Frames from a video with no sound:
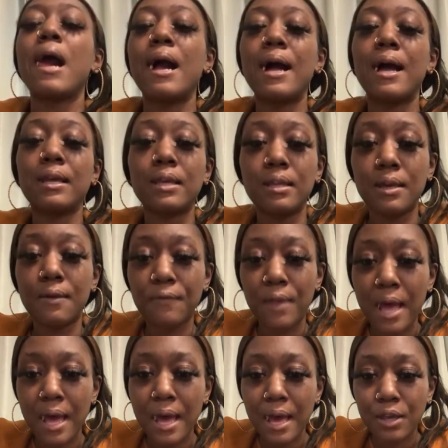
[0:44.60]
I can
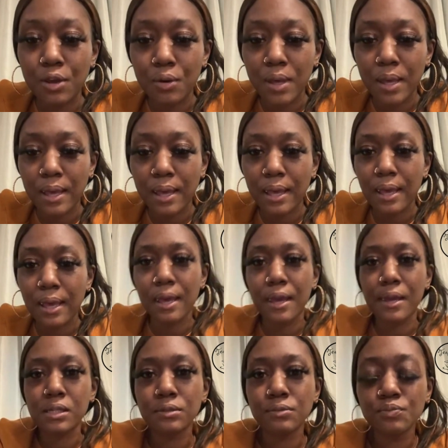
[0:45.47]
fly
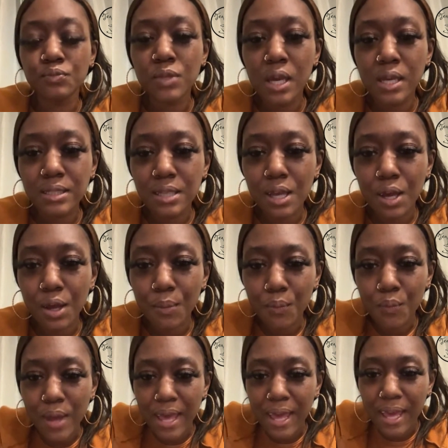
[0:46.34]
away
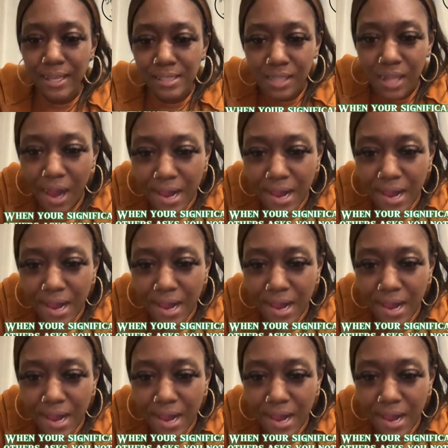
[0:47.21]
somewhere.